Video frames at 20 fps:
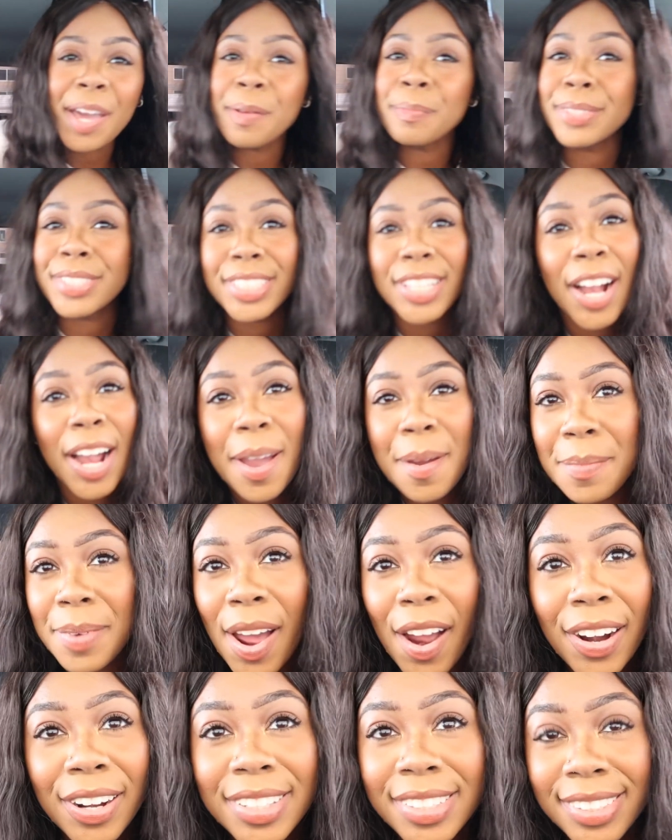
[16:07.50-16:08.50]
I'm sorry.
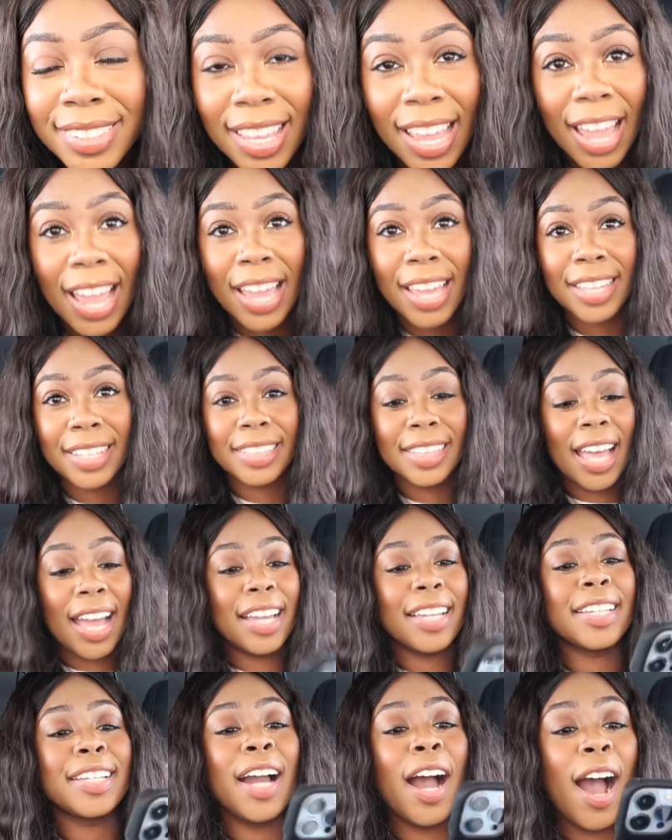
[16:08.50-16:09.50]
not saying
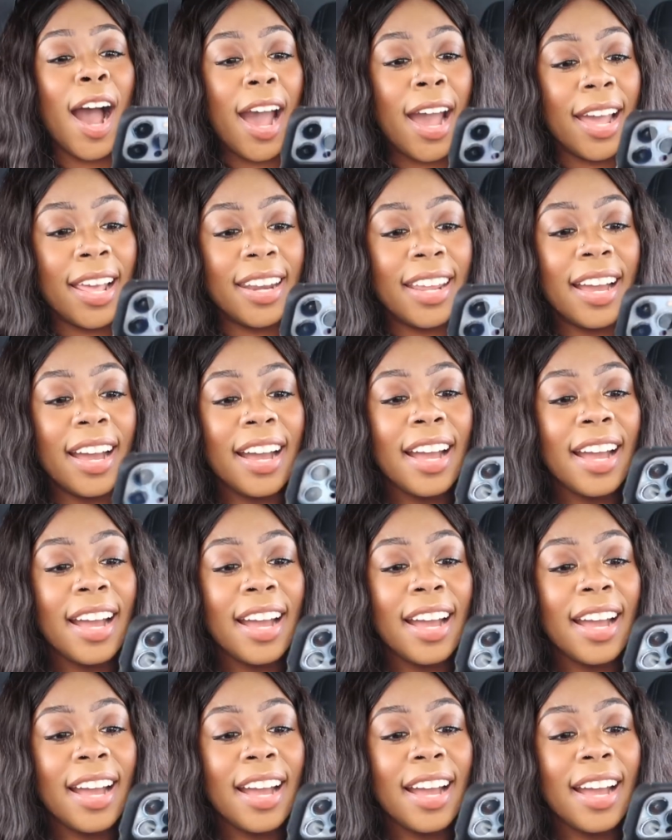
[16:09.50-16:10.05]
that God